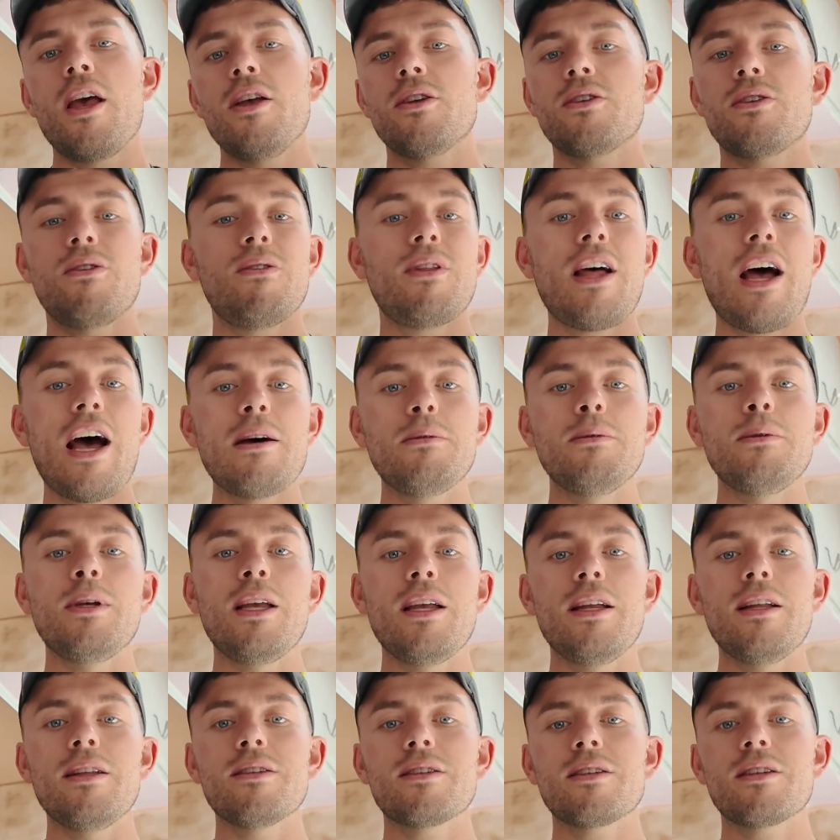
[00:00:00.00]
So that
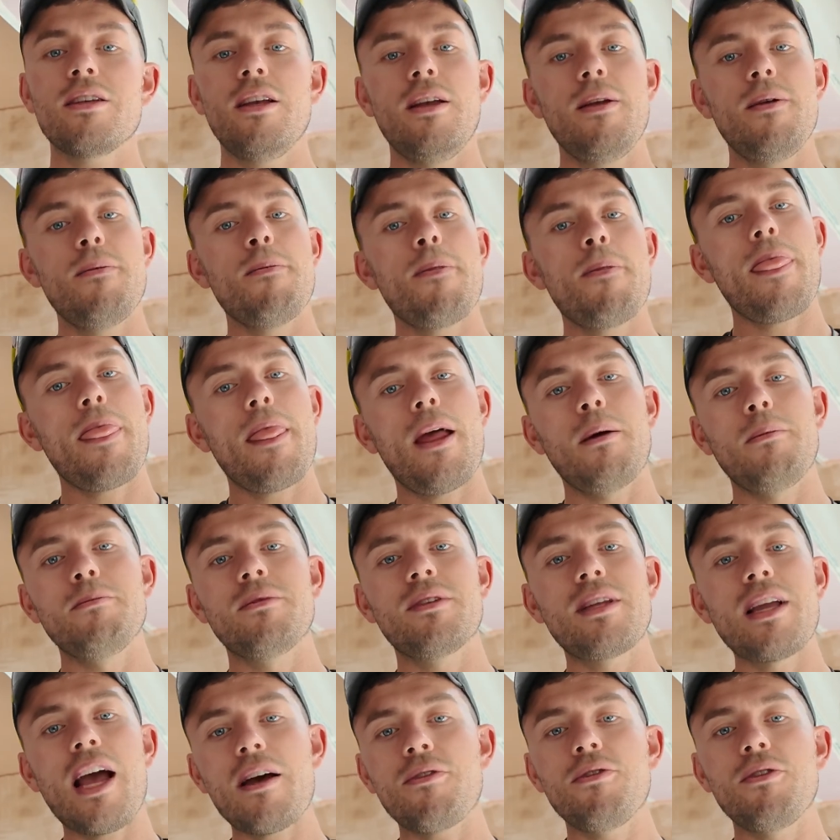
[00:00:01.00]
means I'm
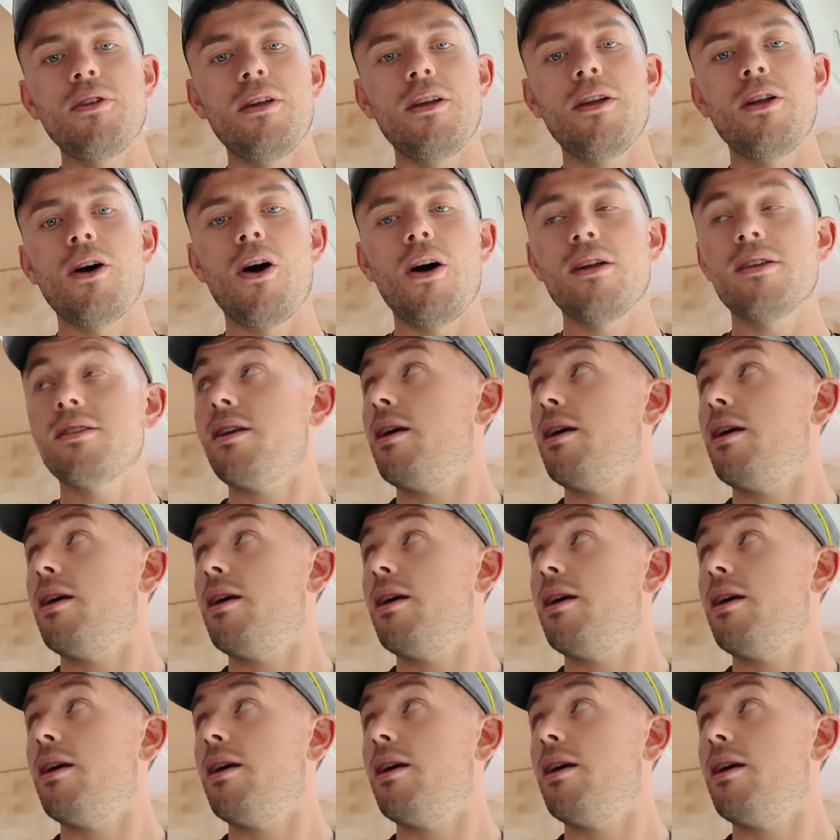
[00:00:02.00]
definitely not